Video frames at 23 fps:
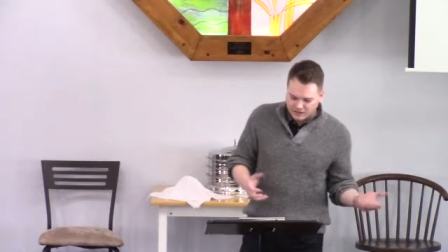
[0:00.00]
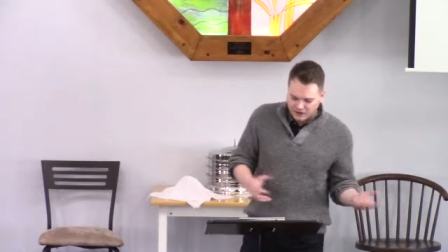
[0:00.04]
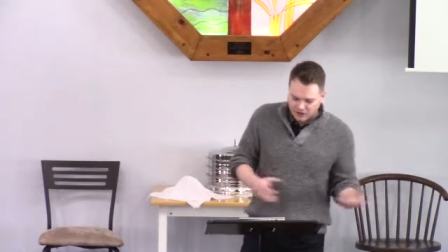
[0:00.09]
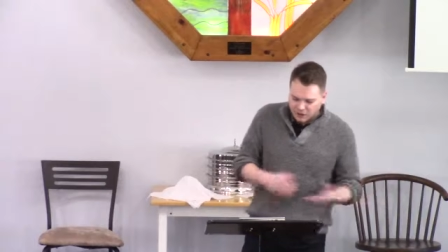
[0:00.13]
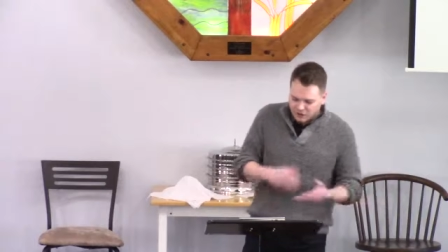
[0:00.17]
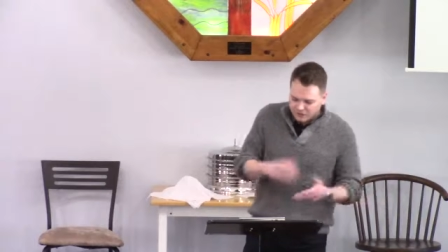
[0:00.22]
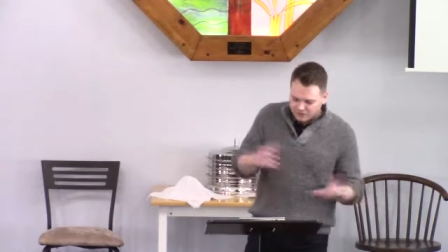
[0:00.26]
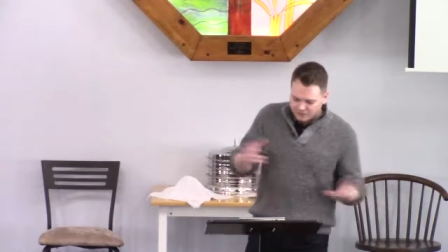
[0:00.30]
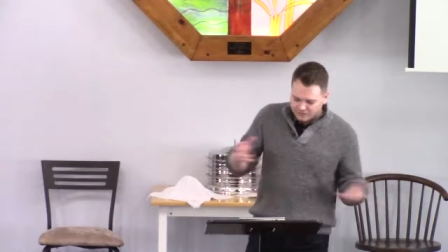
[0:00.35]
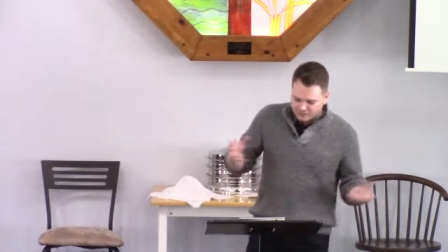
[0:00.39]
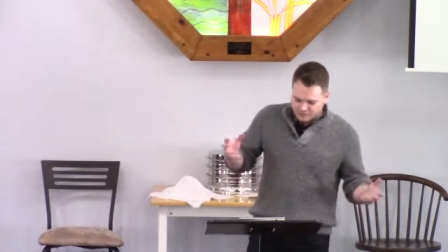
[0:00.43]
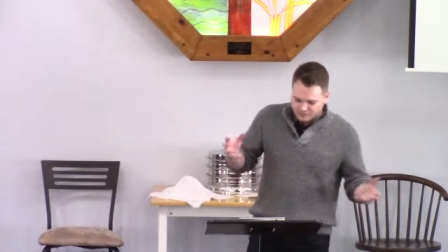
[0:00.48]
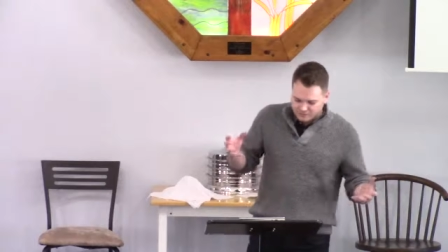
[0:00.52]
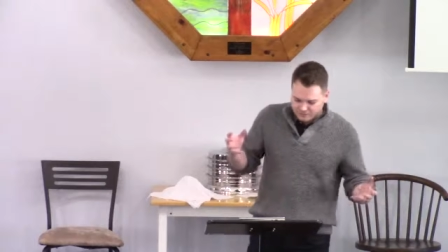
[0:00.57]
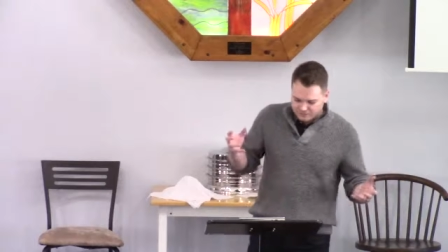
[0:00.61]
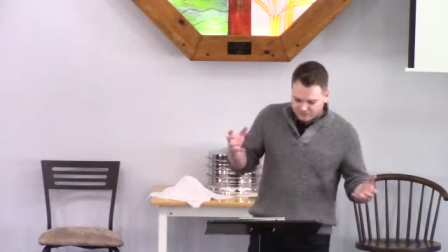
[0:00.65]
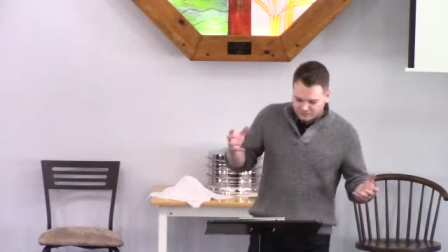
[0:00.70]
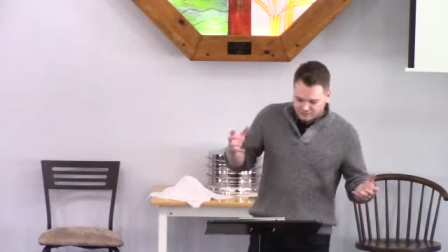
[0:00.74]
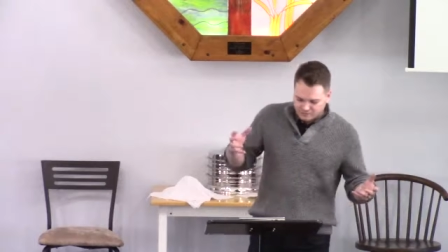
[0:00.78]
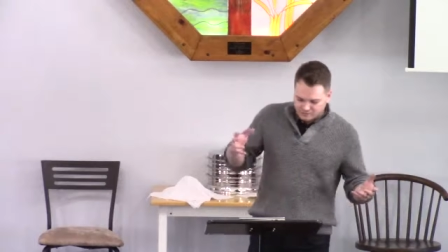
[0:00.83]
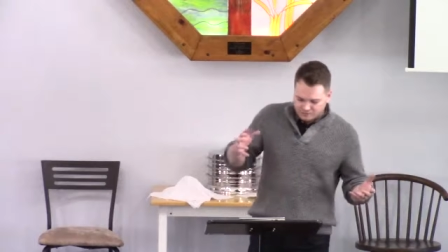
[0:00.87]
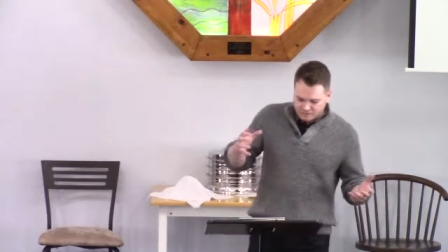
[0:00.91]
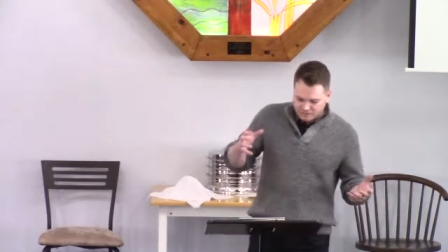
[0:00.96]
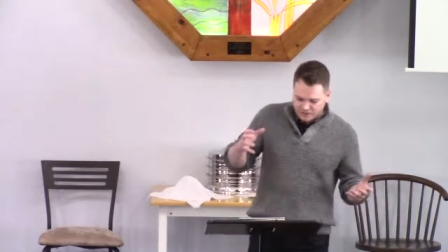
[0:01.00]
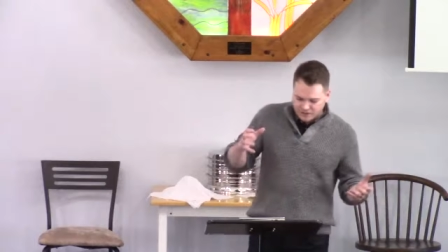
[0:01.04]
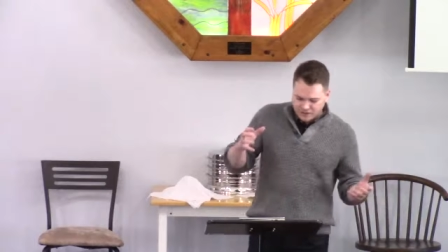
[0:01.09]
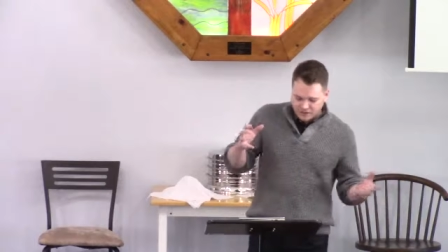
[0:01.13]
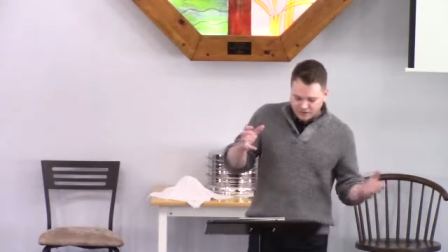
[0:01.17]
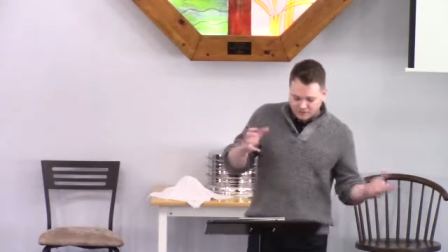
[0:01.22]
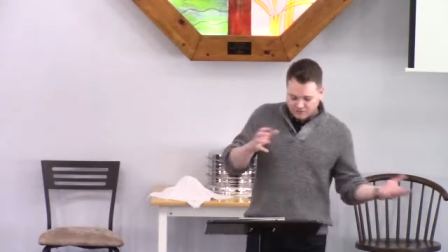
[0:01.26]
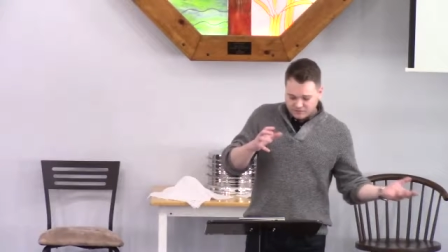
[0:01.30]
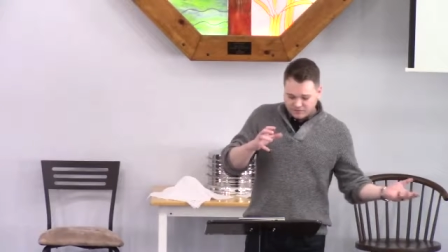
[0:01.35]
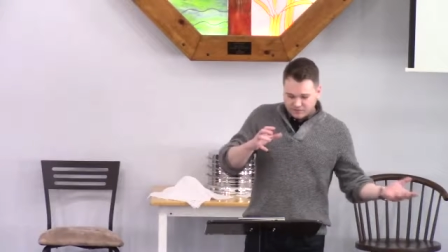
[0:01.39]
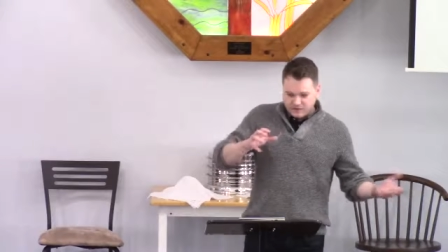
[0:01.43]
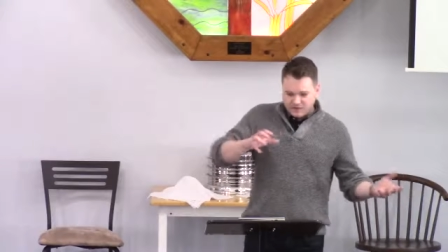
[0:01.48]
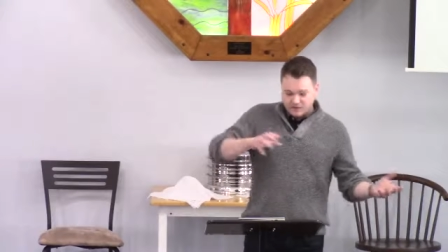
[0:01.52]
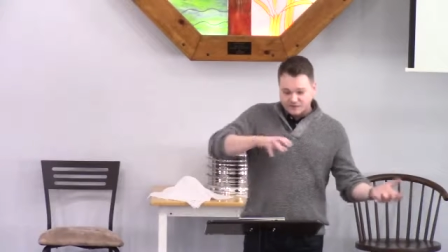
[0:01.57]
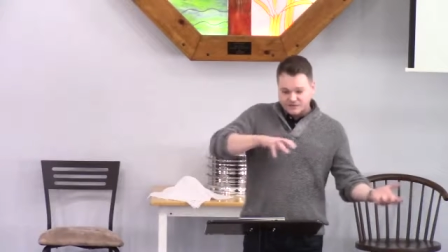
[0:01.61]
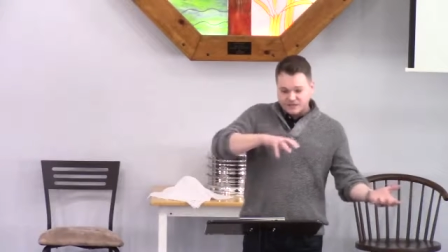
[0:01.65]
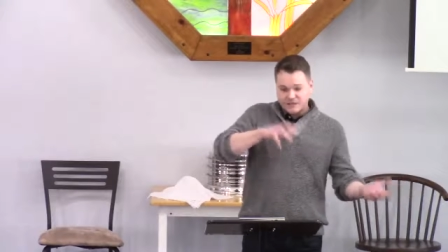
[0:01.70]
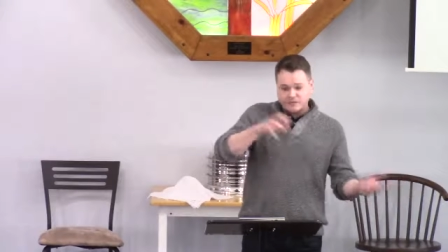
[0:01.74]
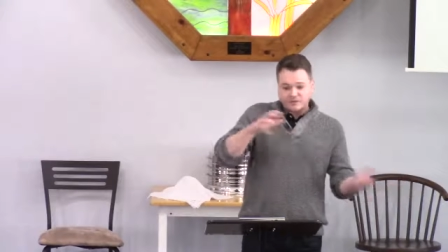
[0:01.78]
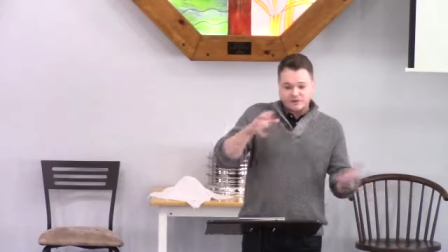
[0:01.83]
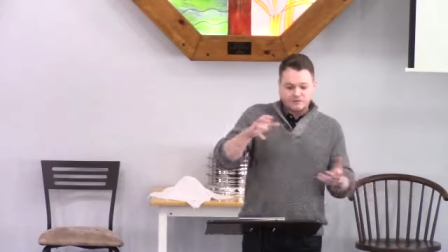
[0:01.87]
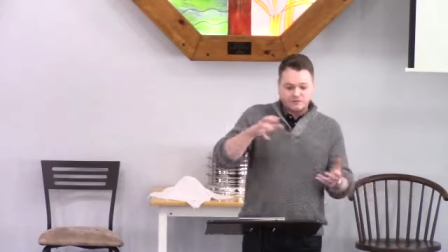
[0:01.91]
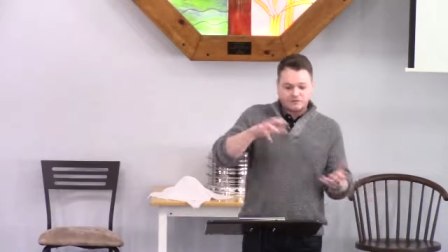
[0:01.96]
and all of and he
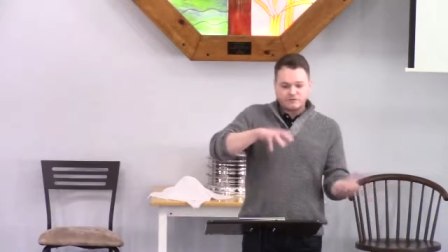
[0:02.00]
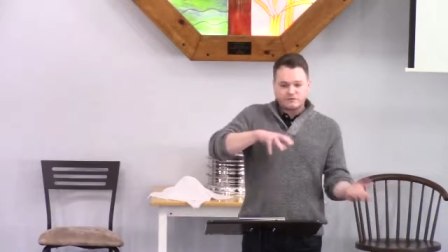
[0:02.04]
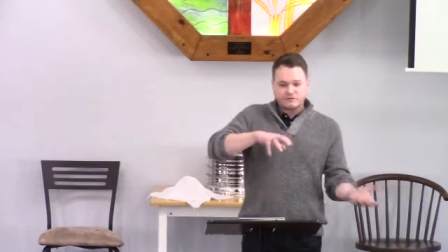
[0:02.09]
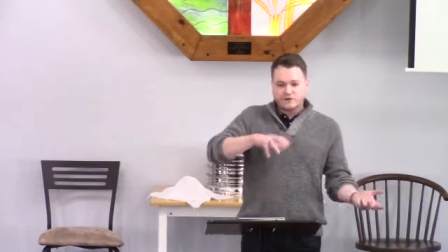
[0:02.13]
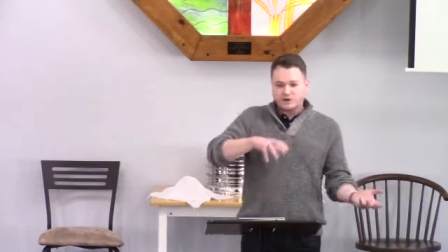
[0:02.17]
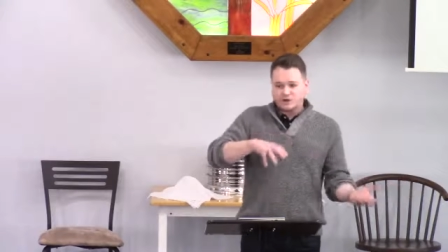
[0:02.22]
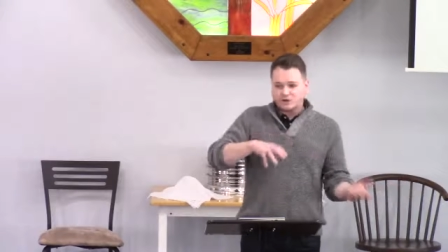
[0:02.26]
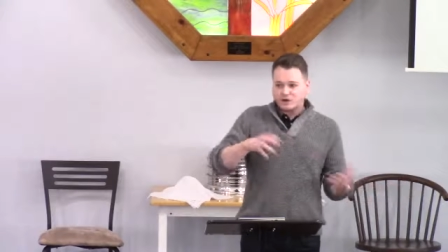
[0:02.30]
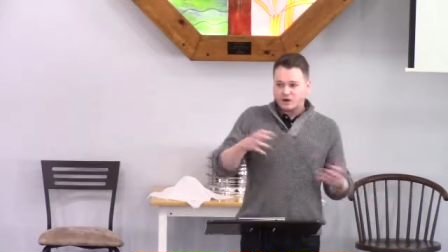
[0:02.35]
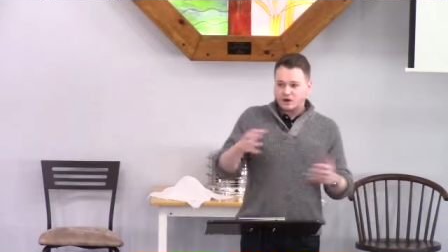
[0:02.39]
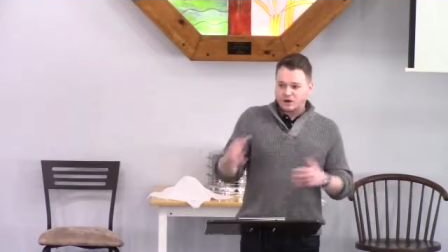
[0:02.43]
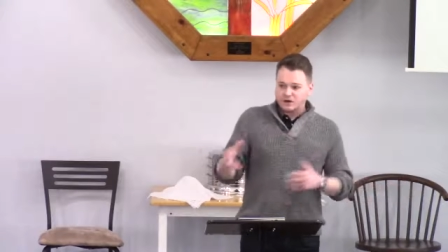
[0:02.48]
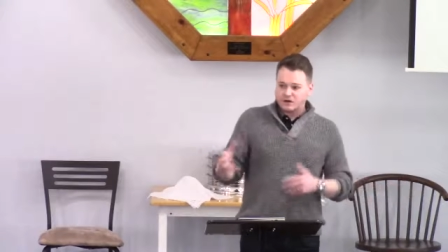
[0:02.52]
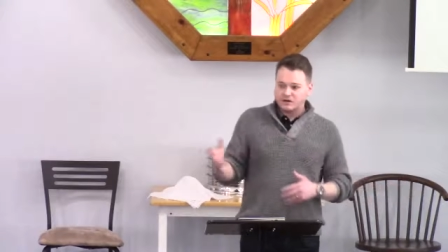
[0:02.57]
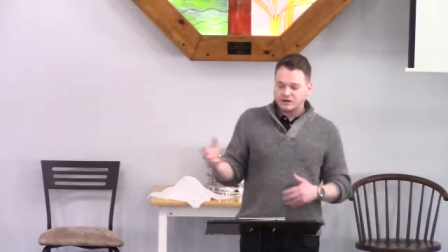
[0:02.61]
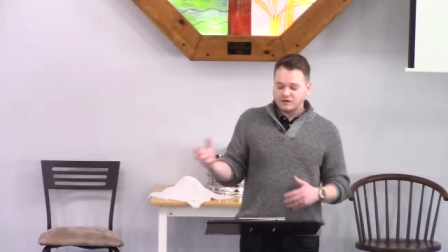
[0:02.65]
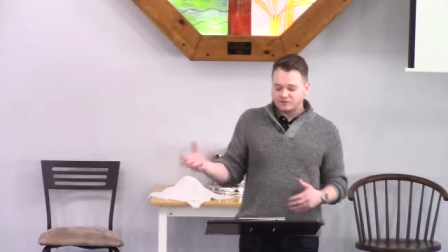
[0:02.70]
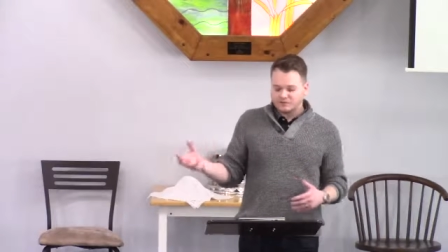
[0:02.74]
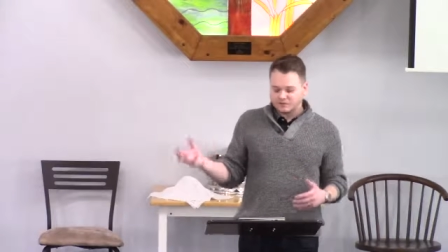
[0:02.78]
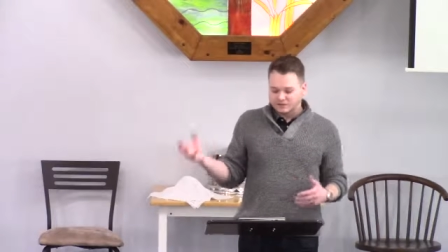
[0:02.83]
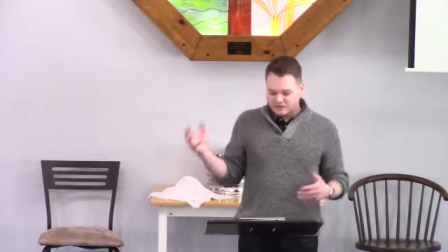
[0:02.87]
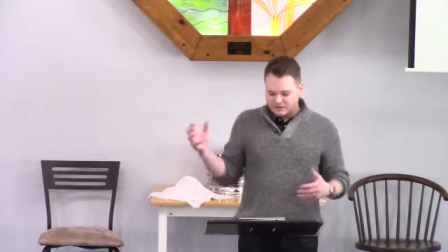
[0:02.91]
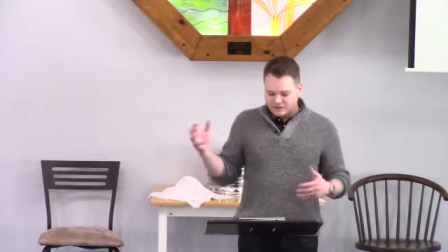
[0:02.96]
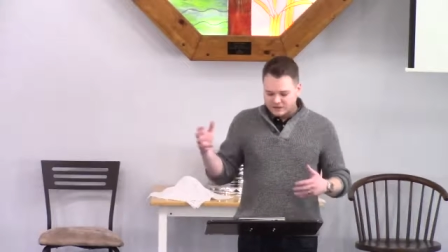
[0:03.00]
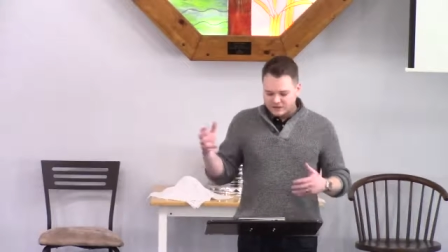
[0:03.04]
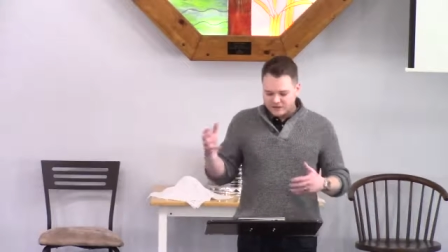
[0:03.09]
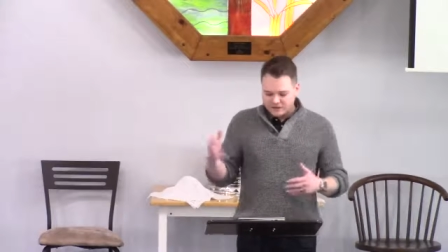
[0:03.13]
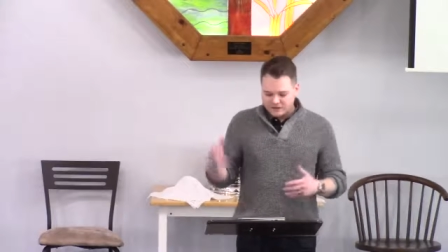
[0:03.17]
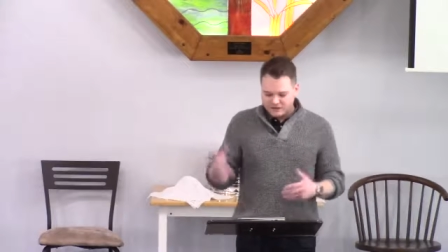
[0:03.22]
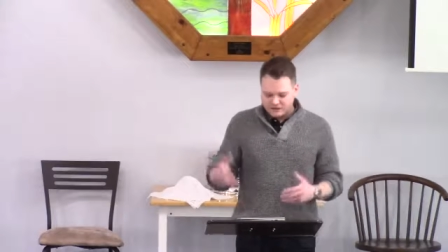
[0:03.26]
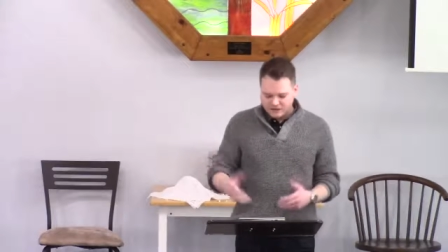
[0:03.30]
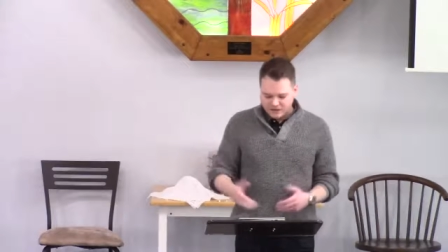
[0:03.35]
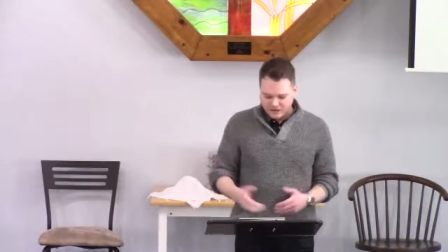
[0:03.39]
was able to fulfill all of these